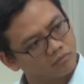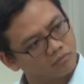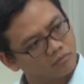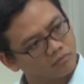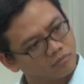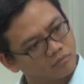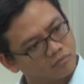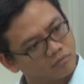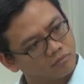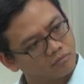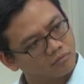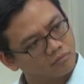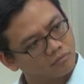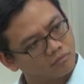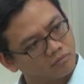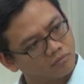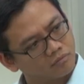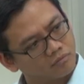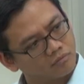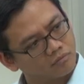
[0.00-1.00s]

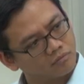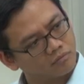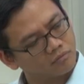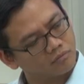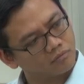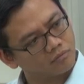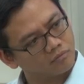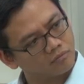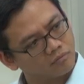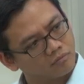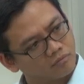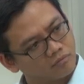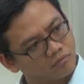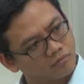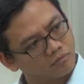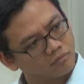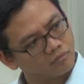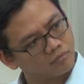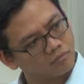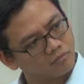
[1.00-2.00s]

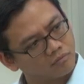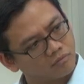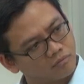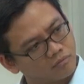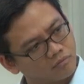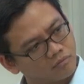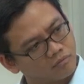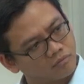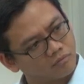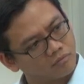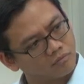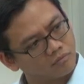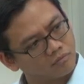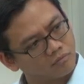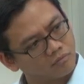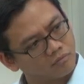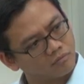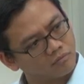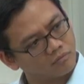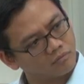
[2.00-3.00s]

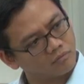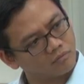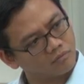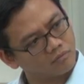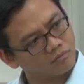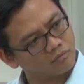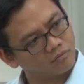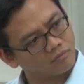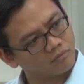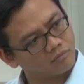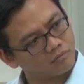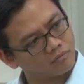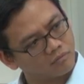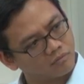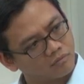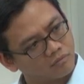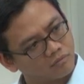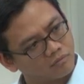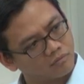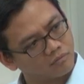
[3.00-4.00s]

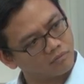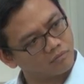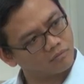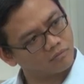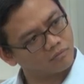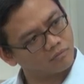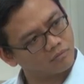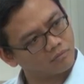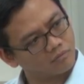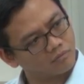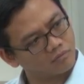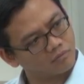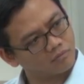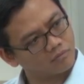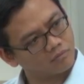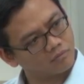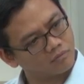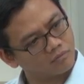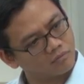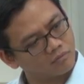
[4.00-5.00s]

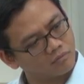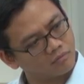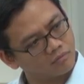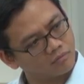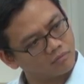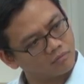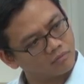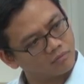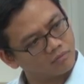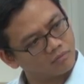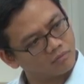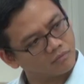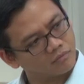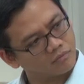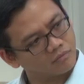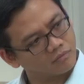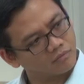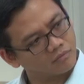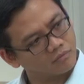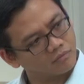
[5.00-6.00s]

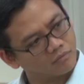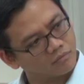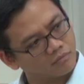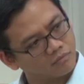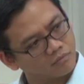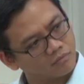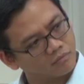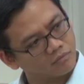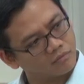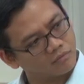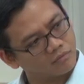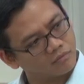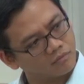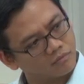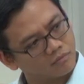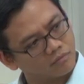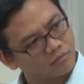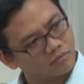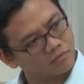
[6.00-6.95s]
(silent)